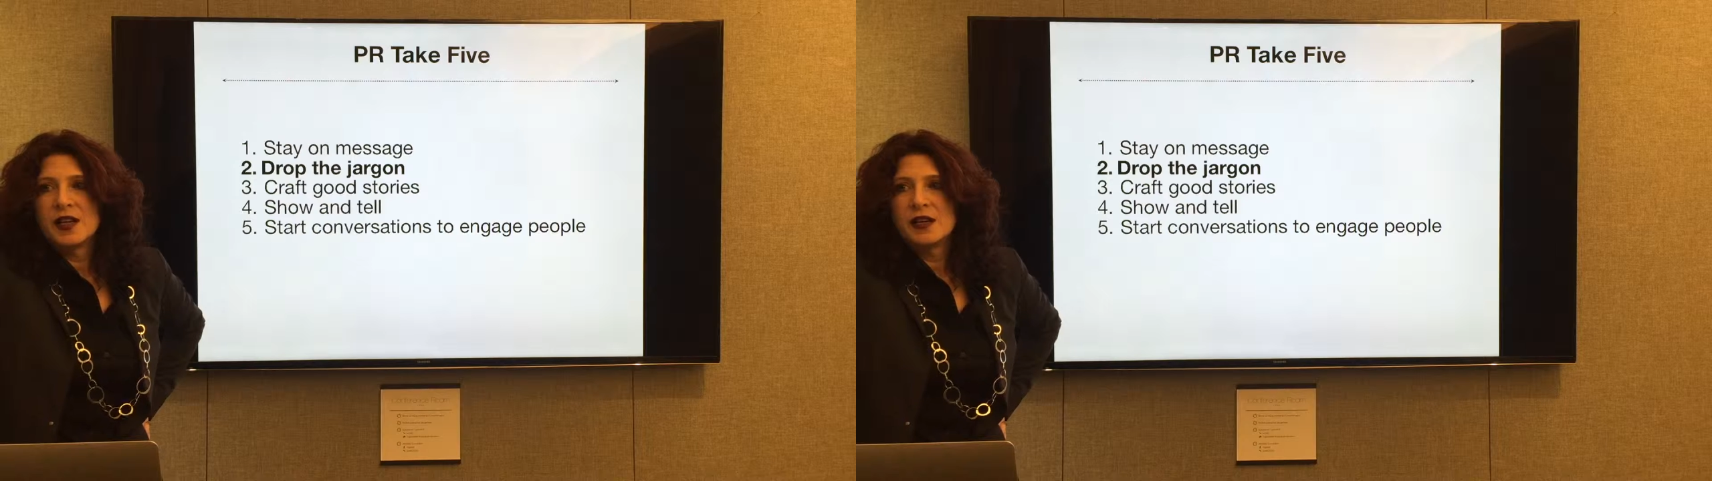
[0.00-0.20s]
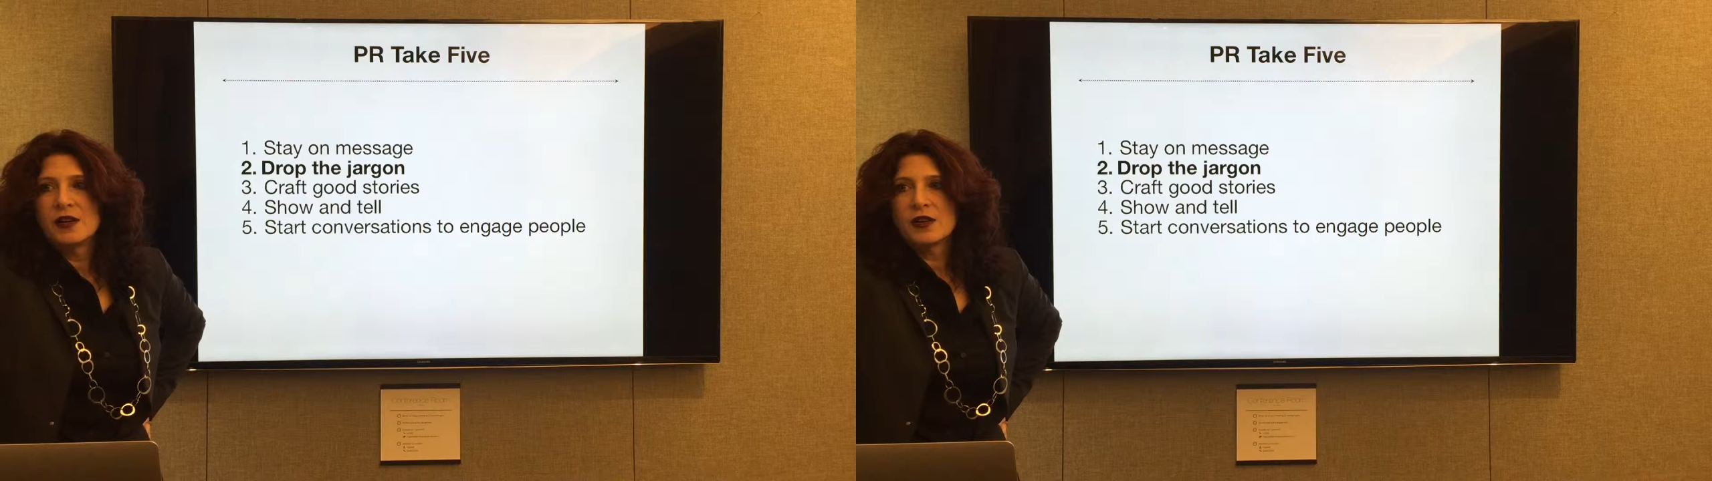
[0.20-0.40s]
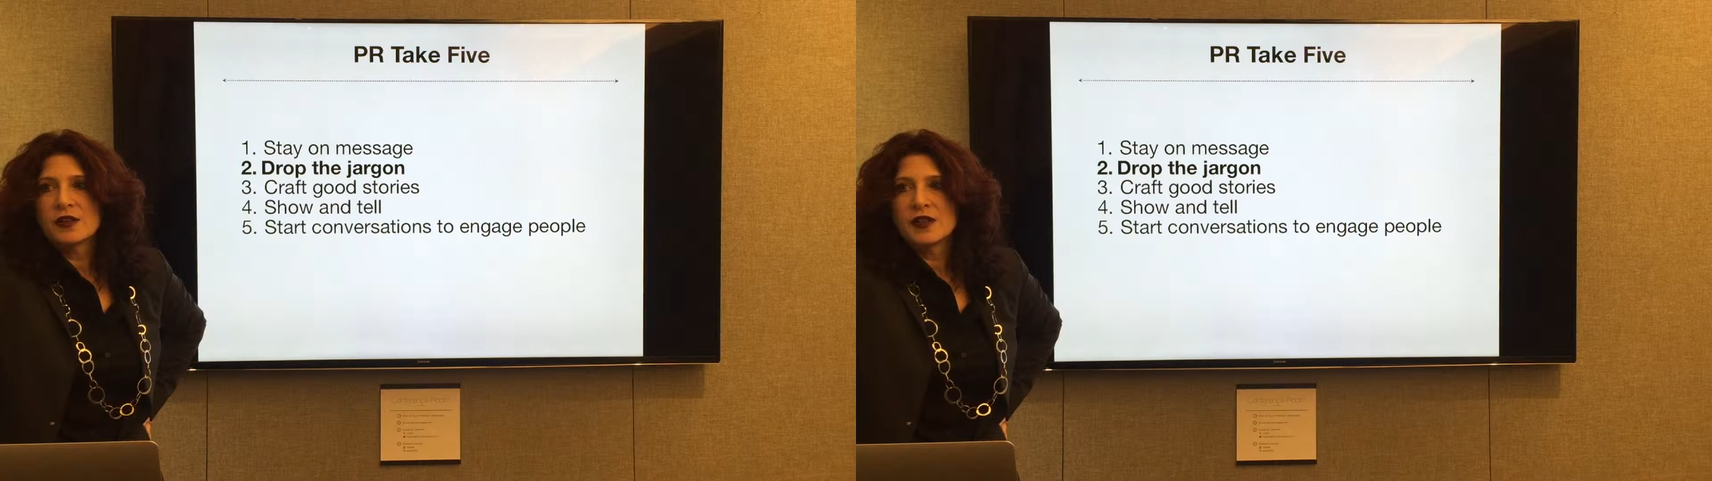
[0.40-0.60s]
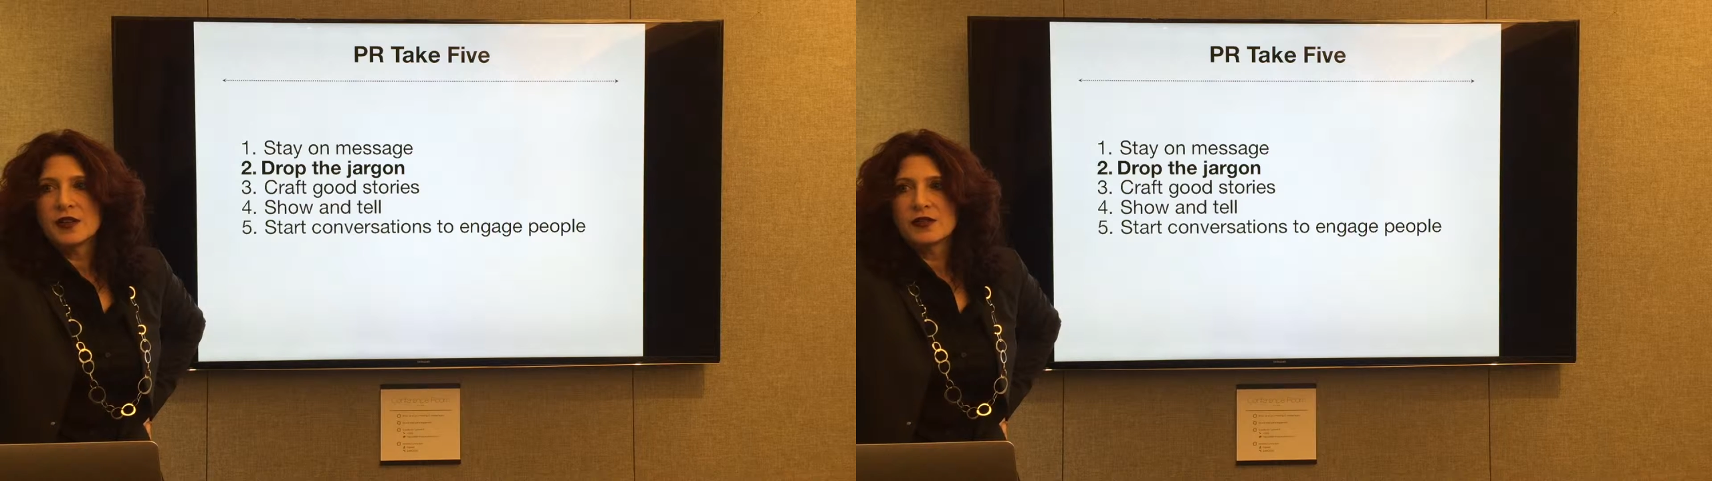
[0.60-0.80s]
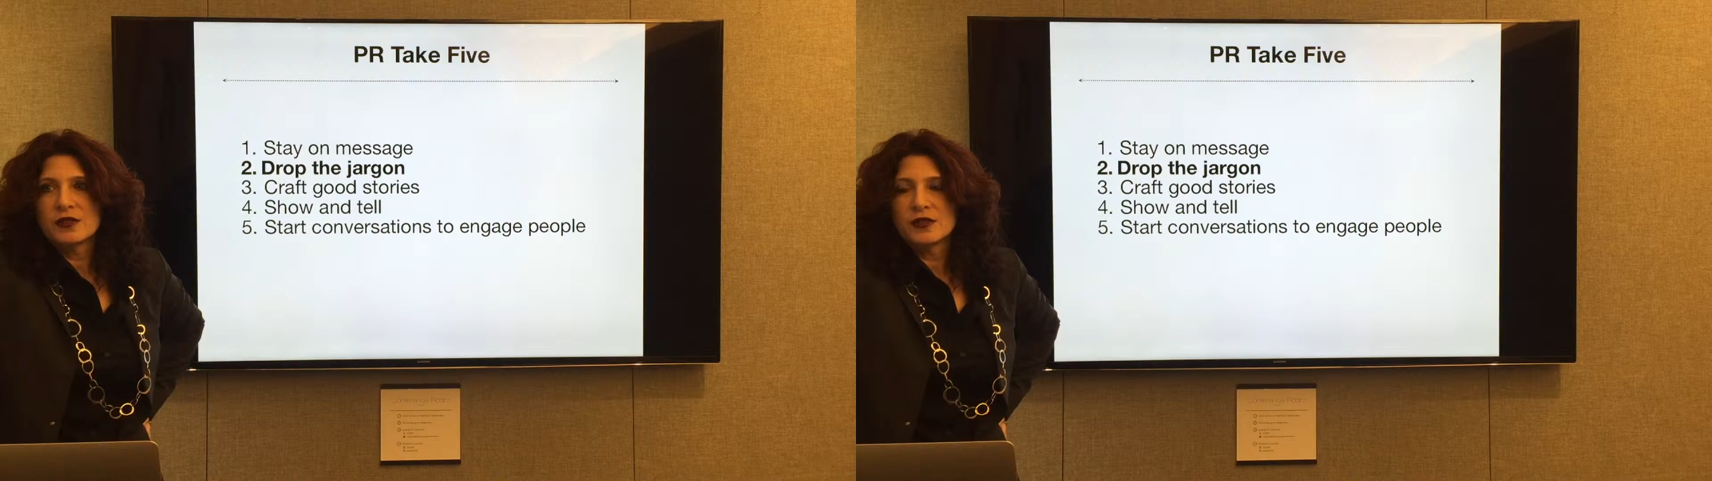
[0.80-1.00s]
in
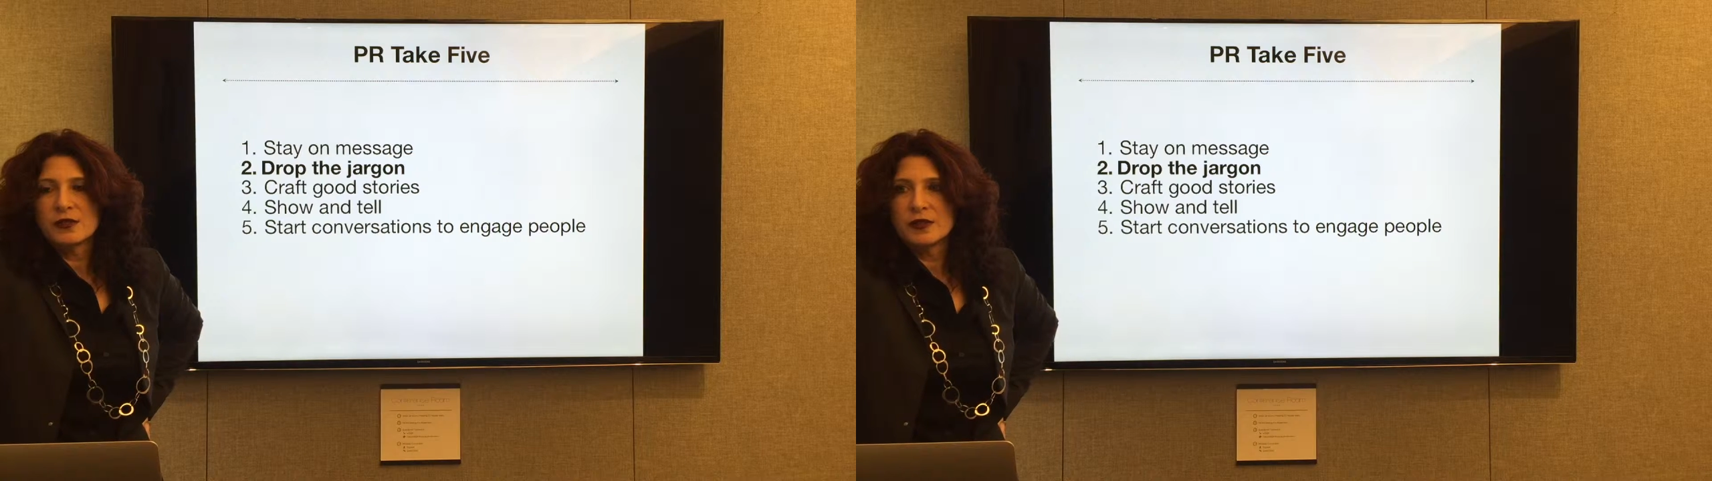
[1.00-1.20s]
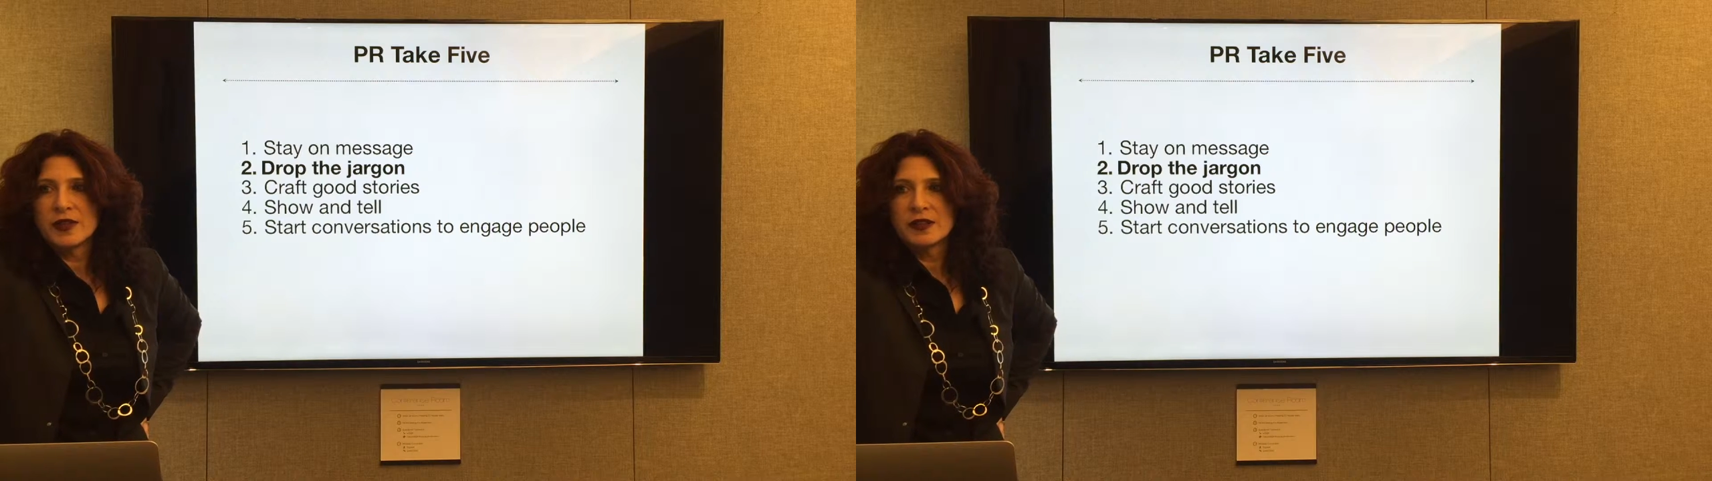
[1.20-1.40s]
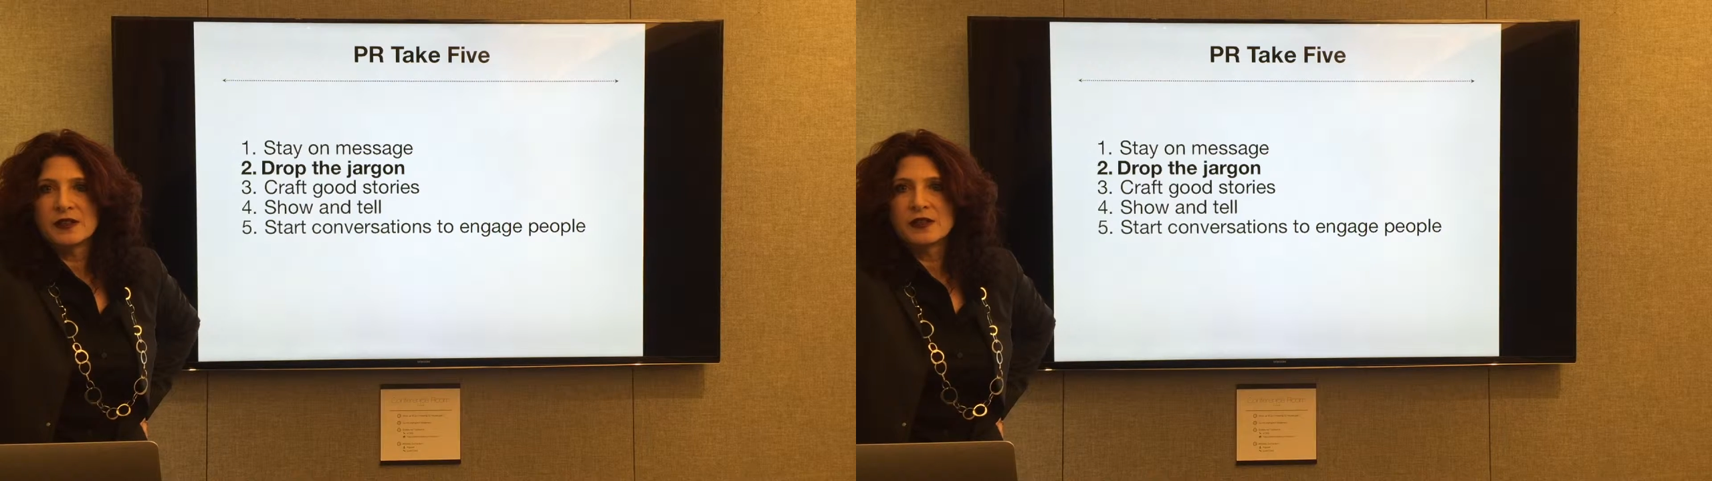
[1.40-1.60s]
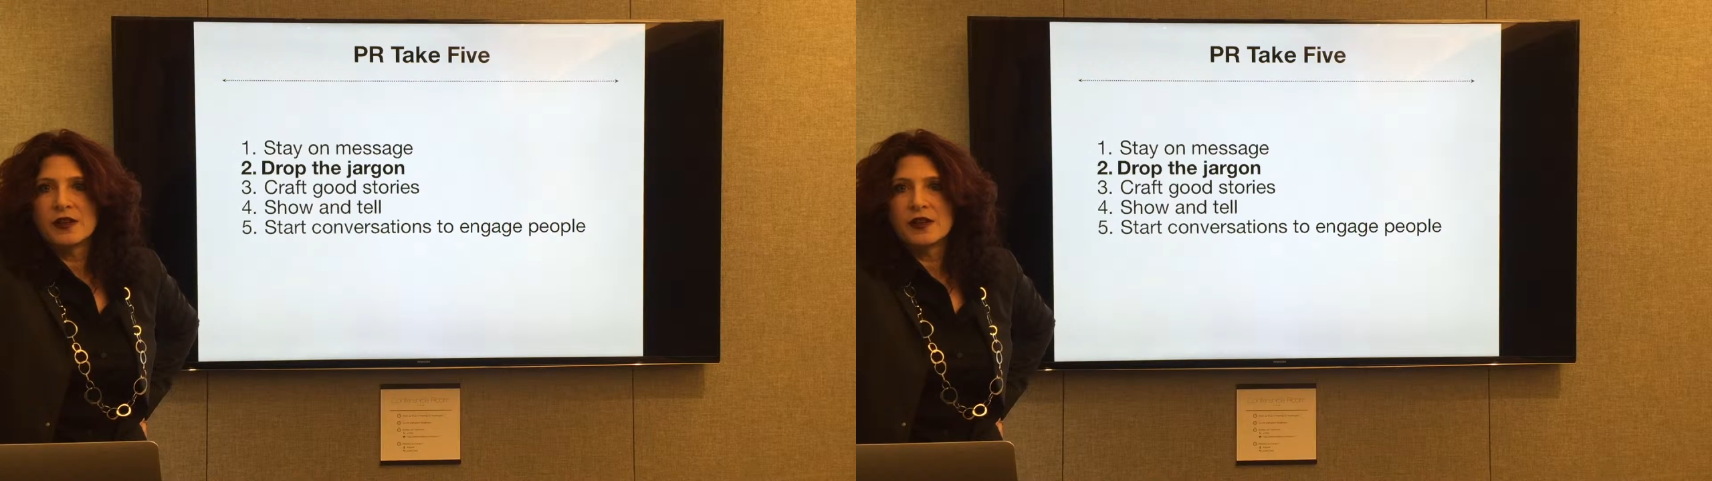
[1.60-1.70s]
architecture school that's